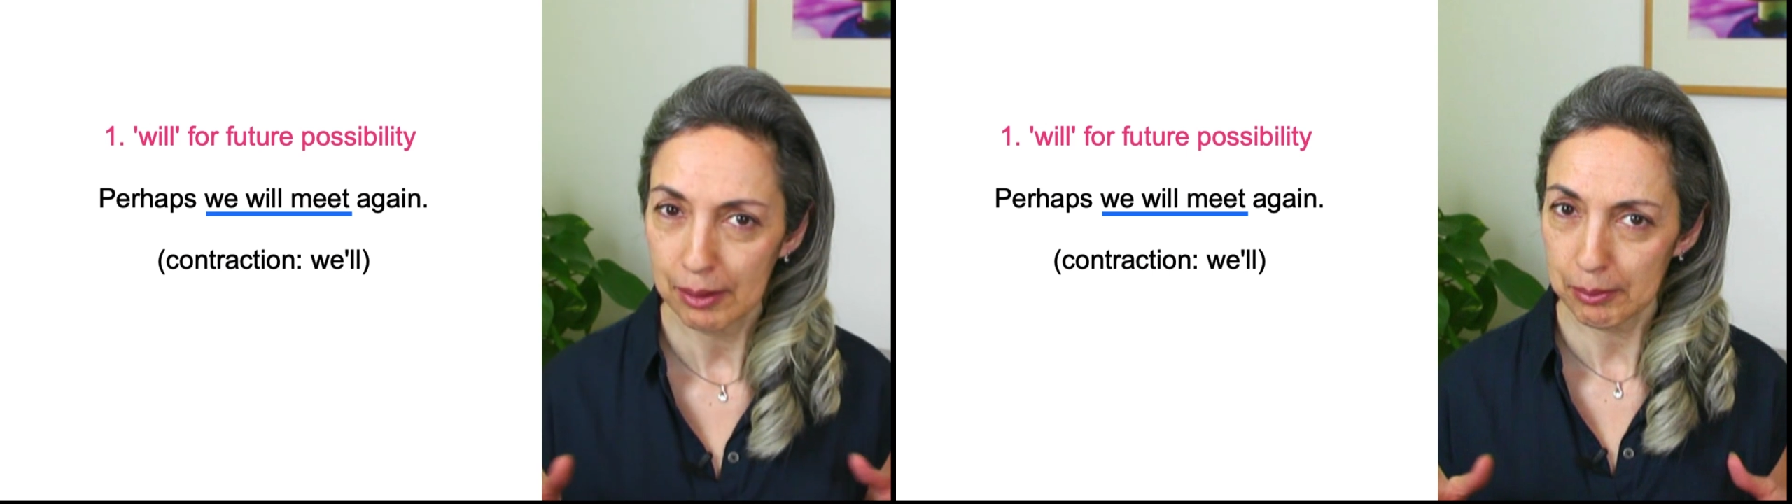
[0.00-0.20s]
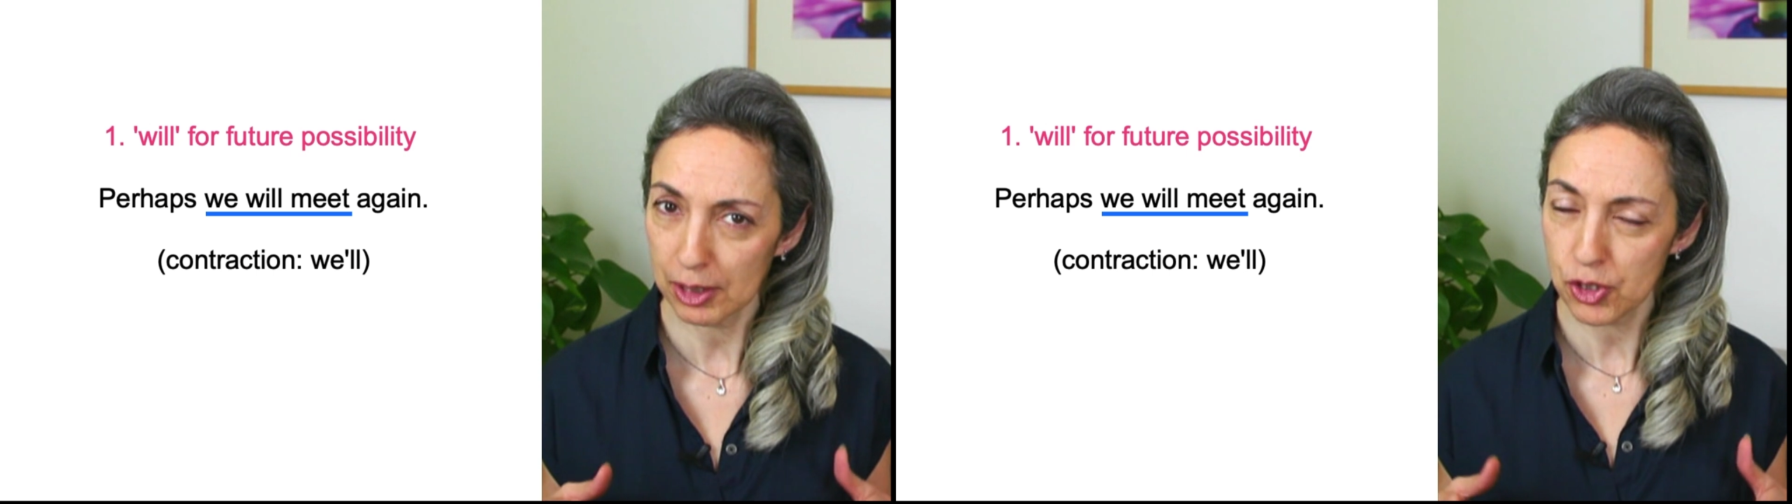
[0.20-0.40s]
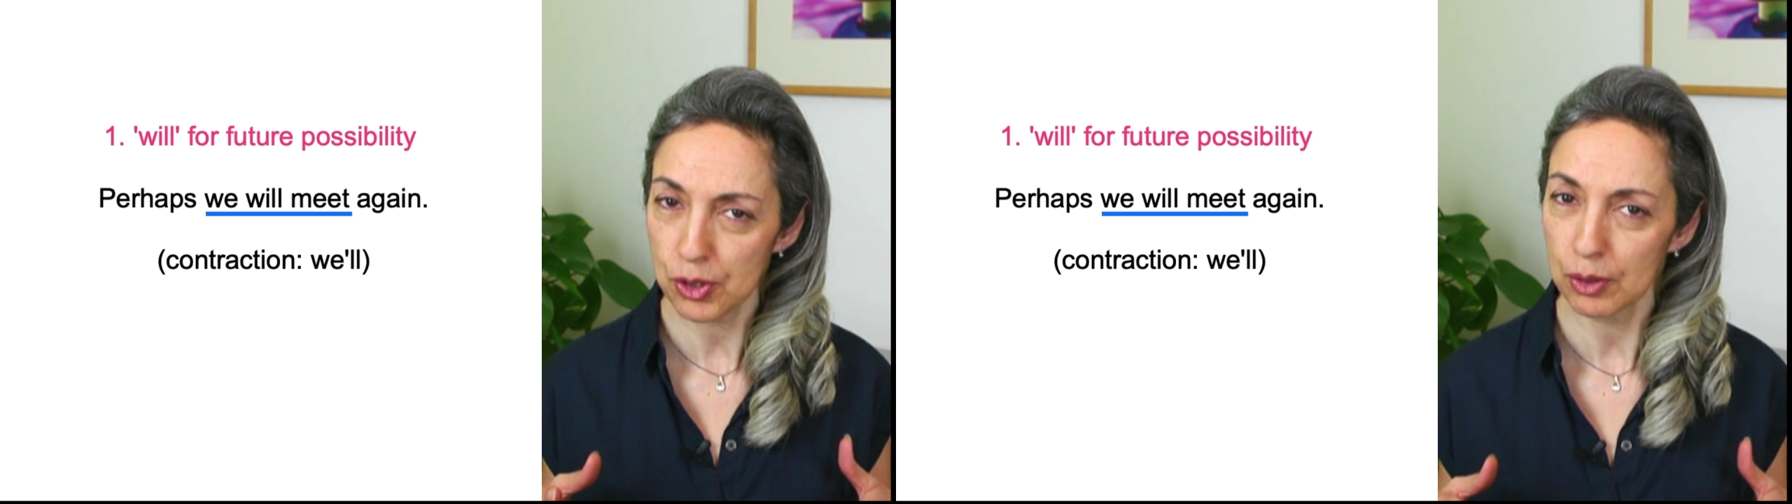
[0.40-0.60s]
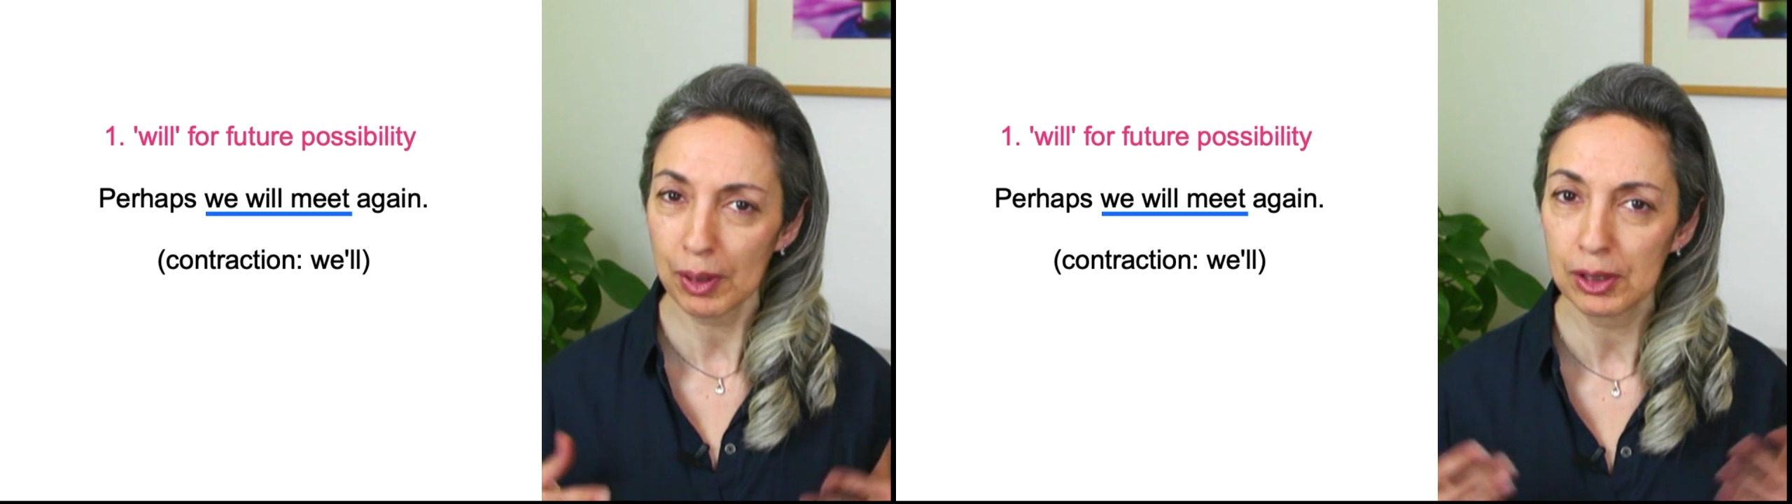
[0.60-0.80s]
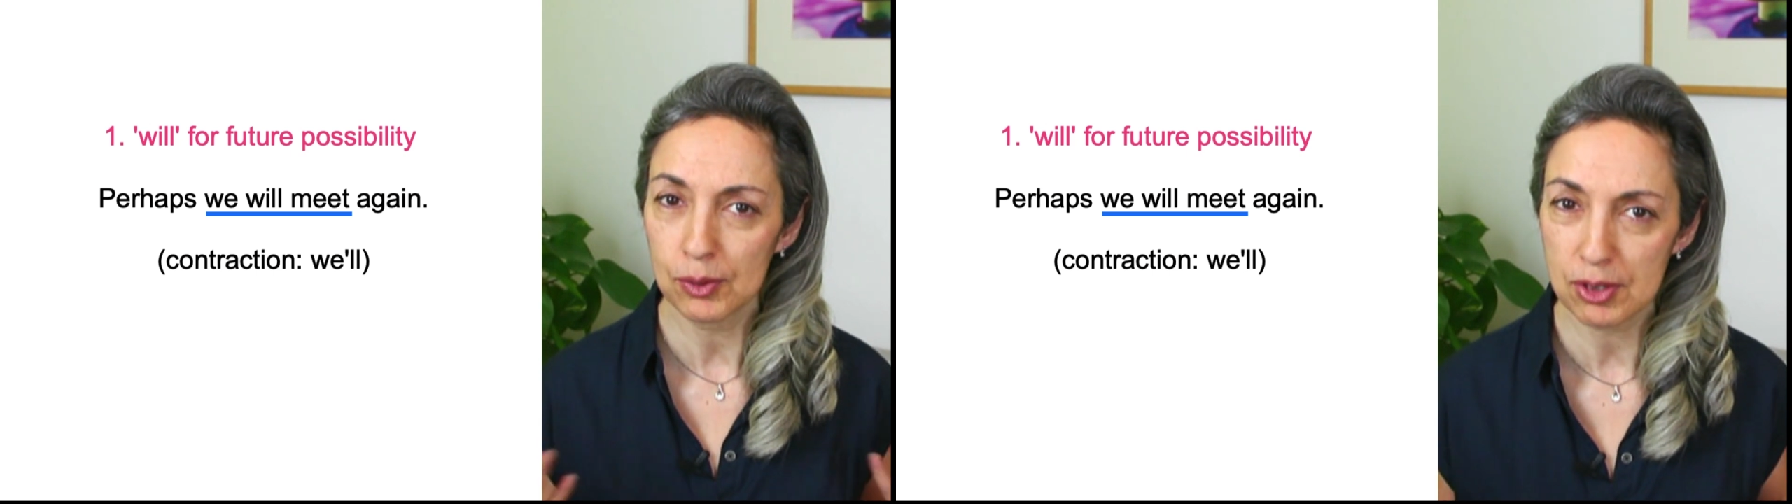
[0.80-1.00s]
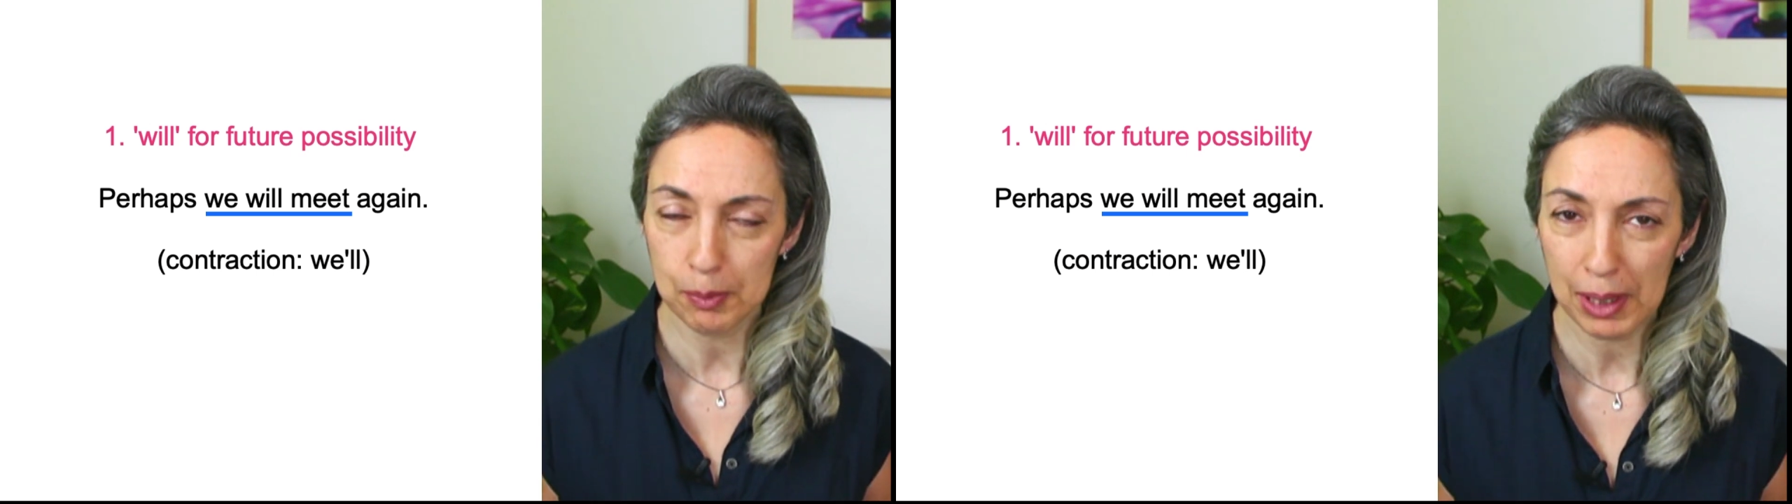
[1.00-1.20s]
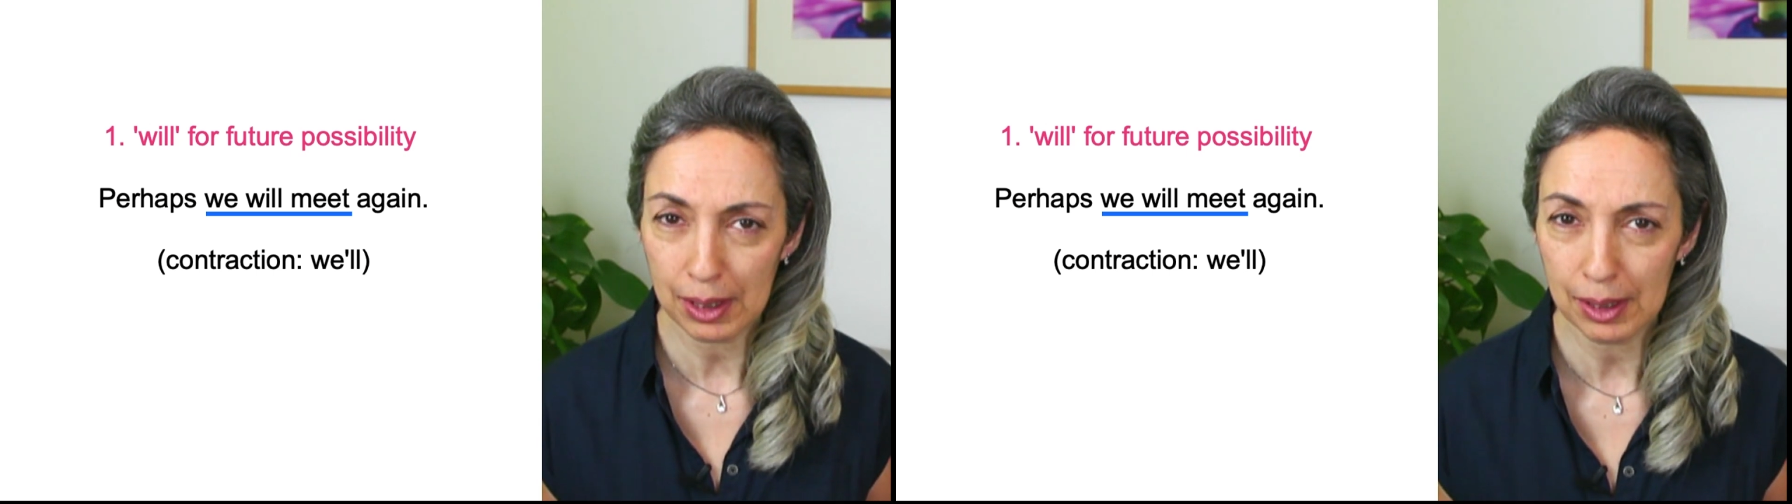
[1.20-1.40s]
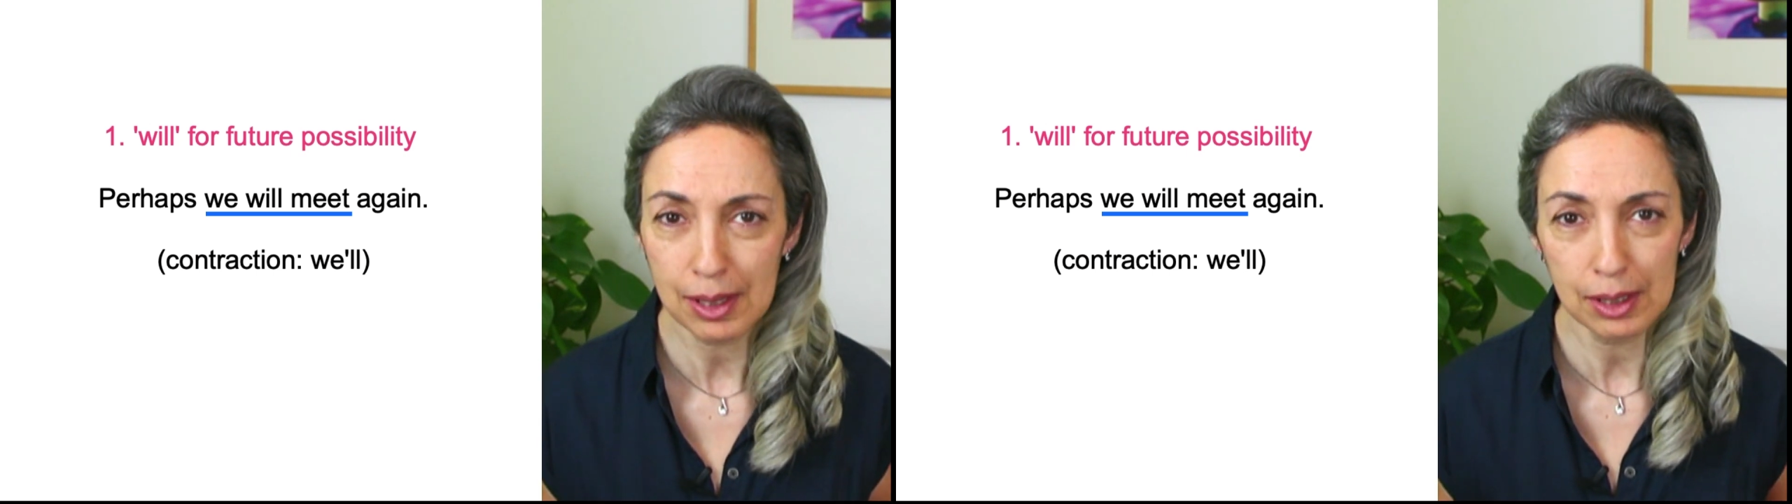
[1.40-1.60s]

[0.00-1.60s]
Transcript: Make sure when you speak